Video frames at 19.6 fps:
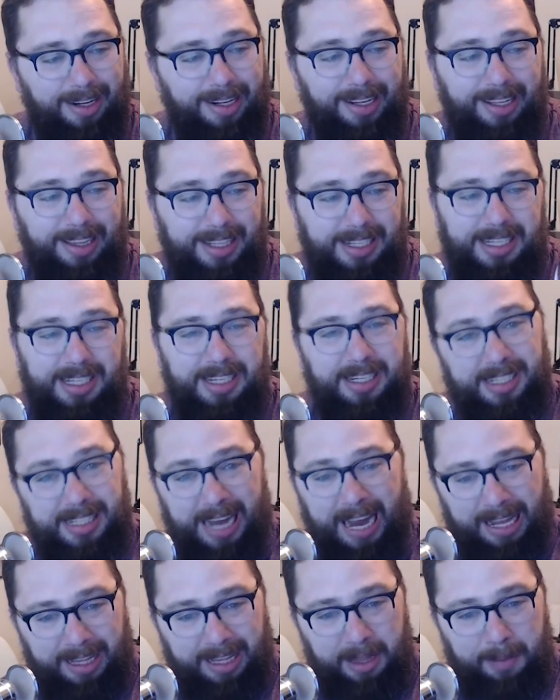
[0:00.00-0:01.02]
this is
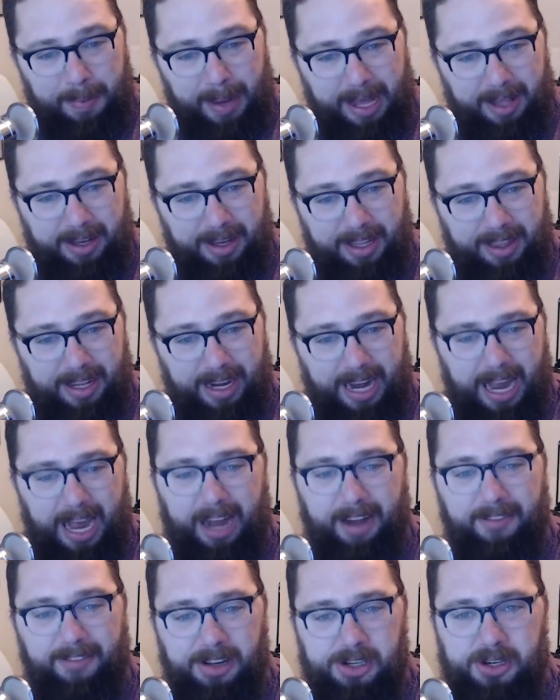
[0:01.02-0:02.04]
exactly the paladin that I
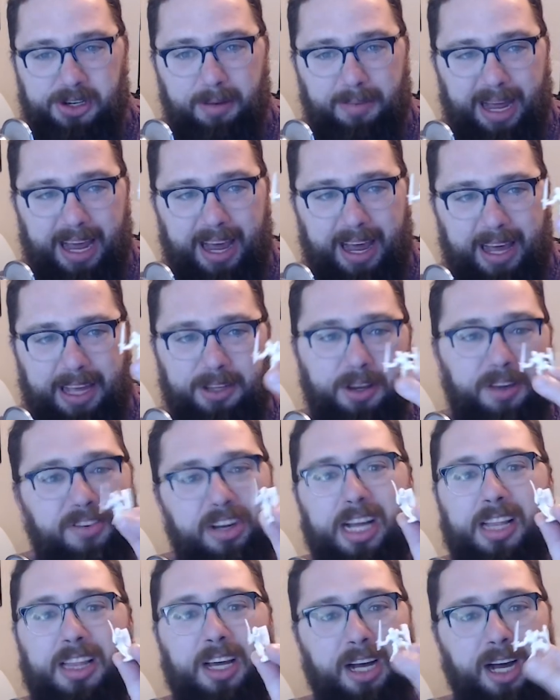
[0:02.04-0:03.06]
had envisioned in my head. You even
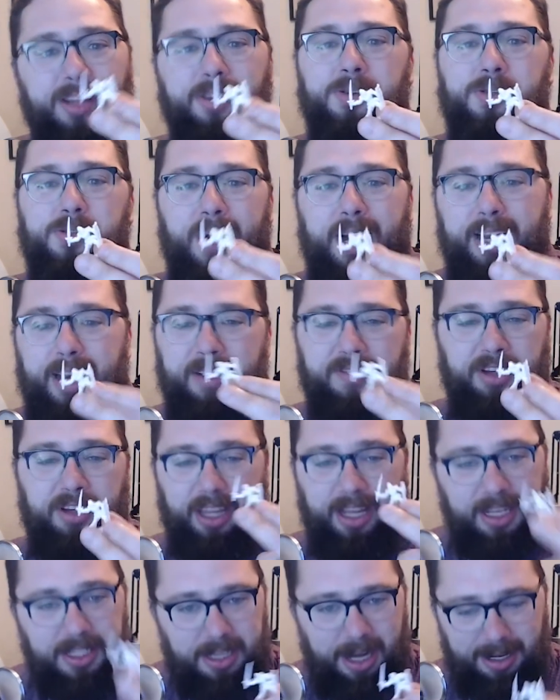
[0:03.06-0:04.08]
got the colors right and
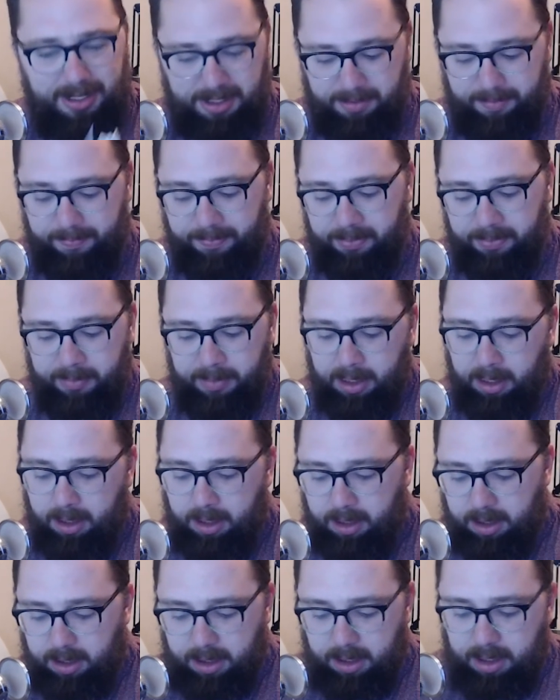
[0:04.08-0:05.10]
everything. It's awesome.
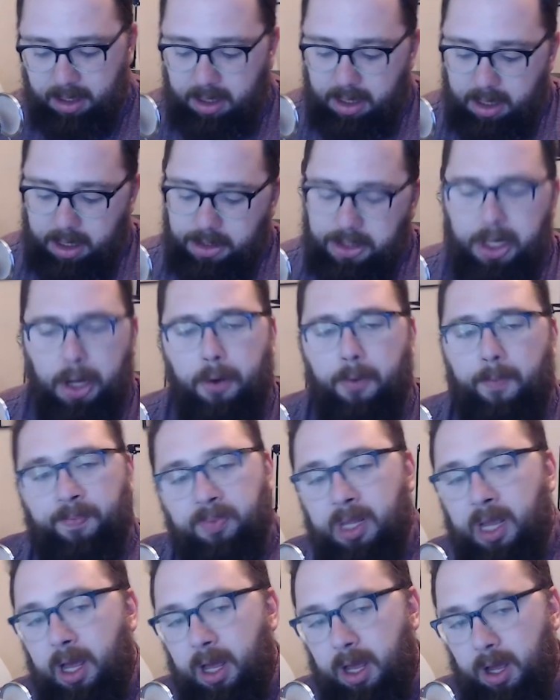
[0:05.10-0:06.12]
So
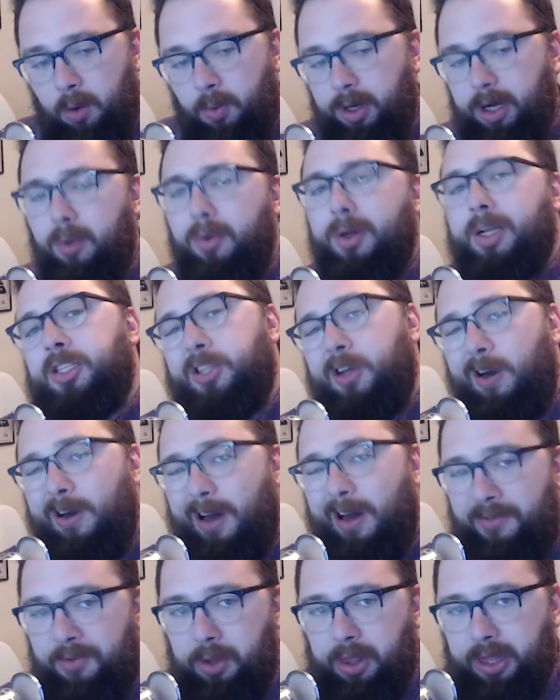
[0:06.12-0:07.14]
we don't want to start
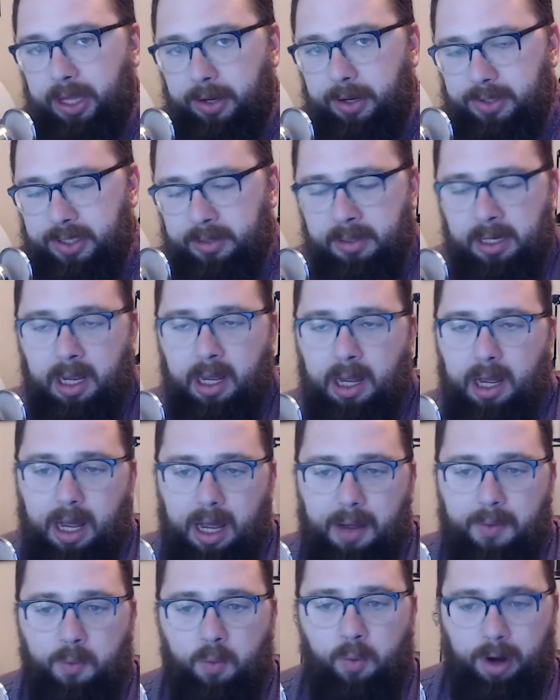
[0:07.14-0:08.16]
off with those.
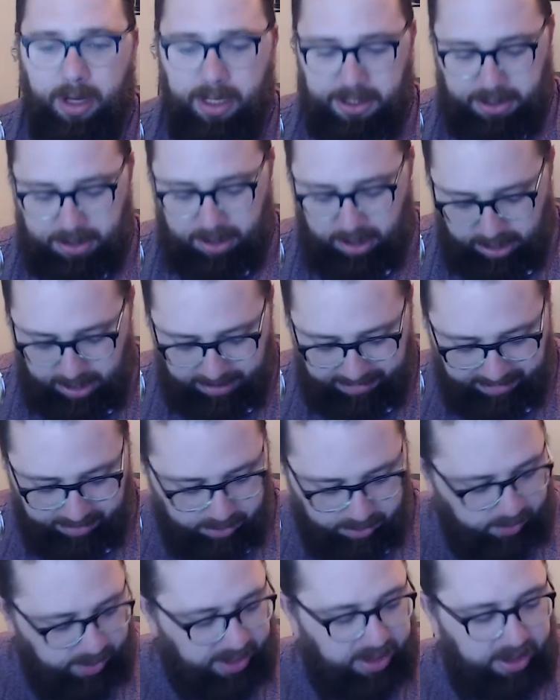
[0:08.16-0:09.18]
We're going to start off
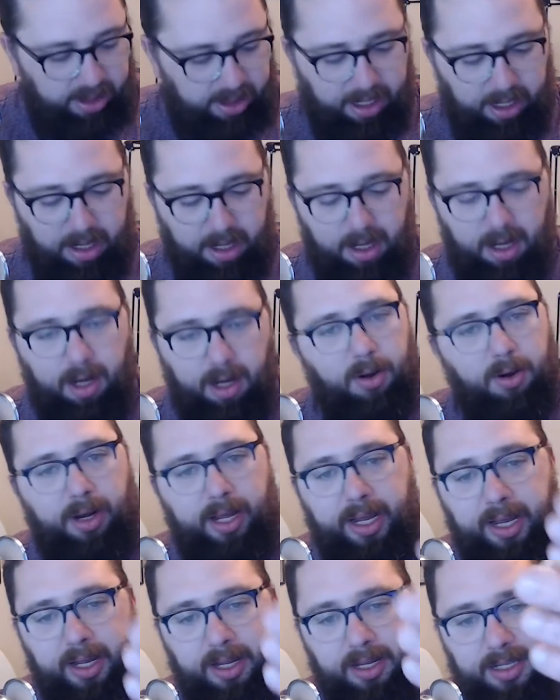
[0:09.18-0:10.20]
with the
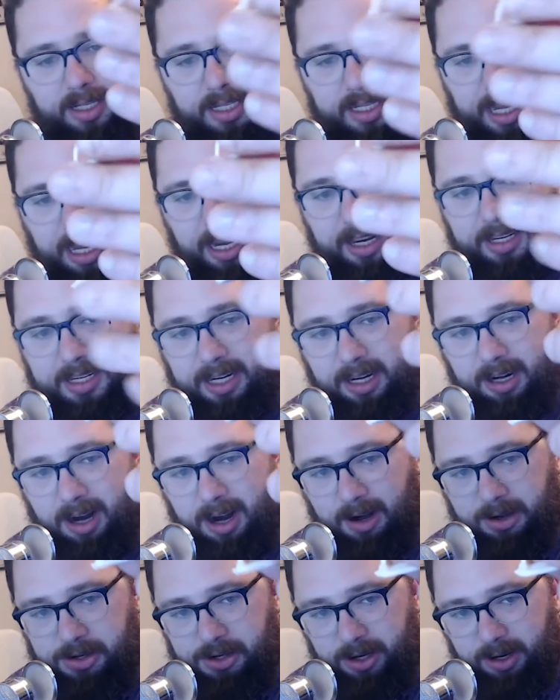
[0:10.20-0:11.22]
lowly skeleton
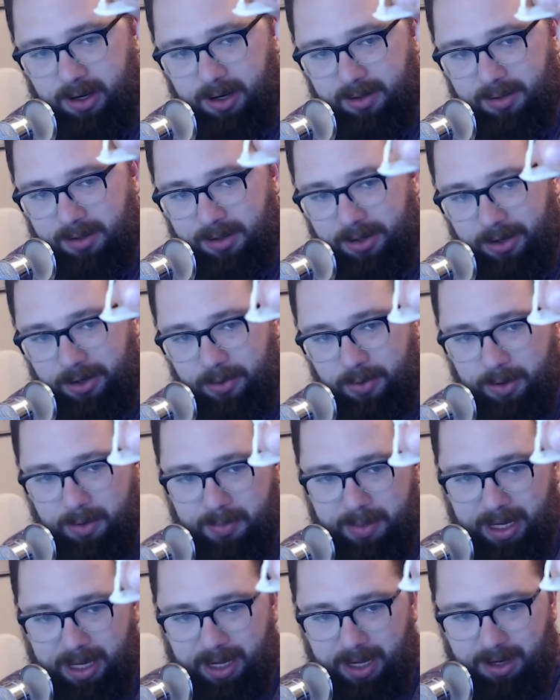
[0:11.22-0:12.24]
archer, who will
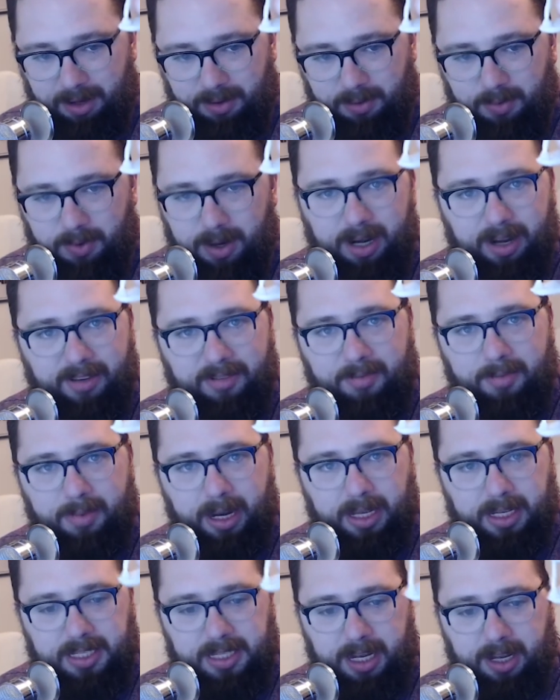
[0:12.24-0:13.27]
be one of
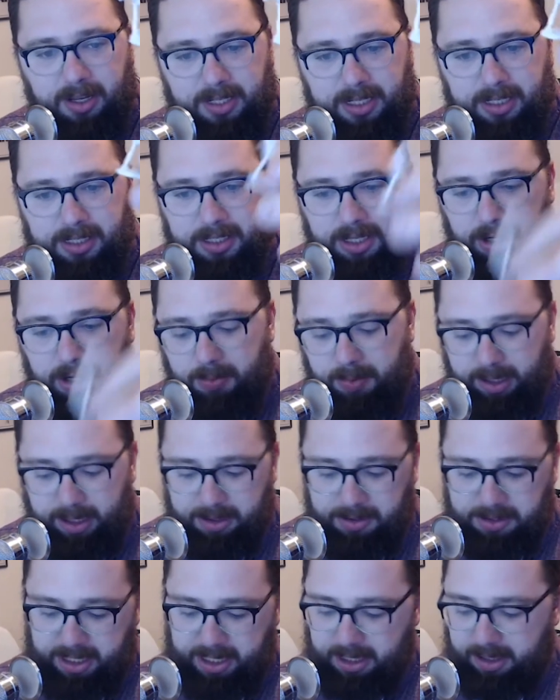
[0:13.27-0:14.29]
many skeletons that your
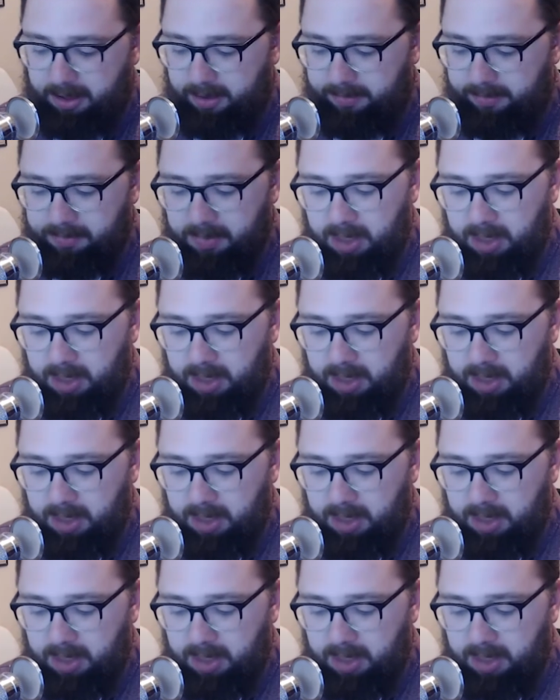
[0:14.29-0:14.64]
players kill